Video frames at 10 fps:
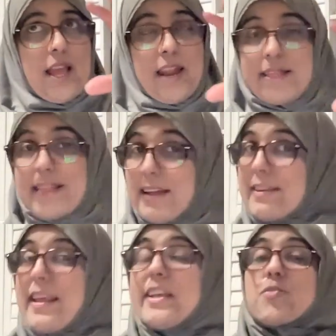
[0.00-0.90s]
and at
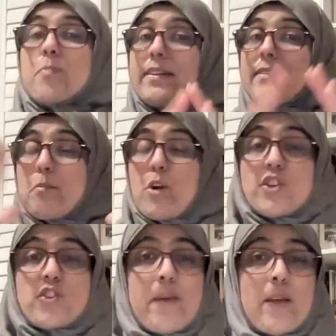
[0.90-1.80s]
that age, my
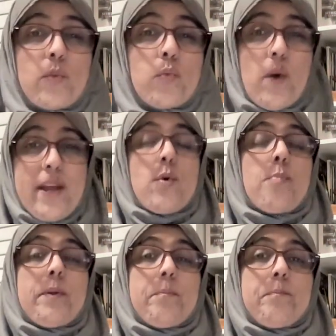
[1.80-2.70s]
subconscious mind was wide
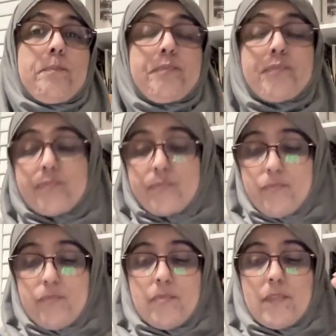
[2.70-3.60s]
open.
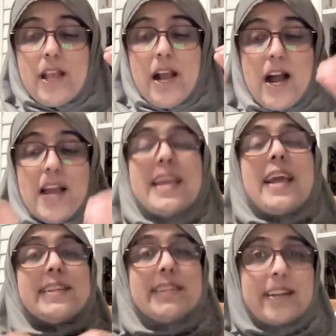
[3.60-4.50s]
I
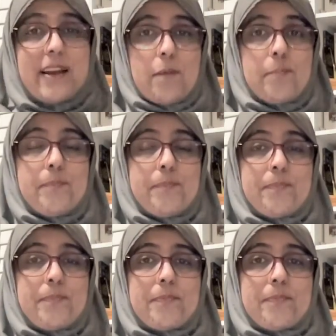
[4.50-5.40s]
ended up
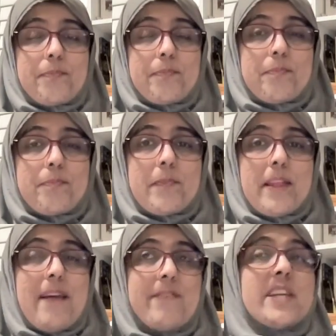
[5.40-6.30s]

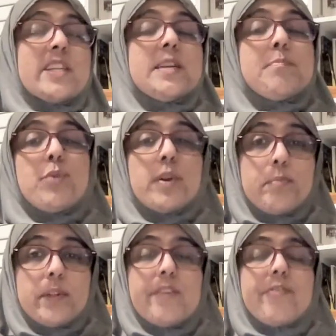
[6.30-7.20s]
having a
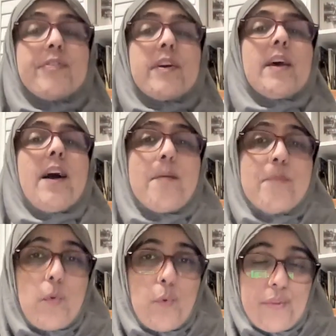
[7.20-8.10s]
deep-rooted belief
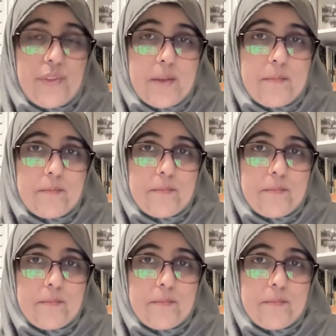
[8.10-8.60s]
I'm not worthy.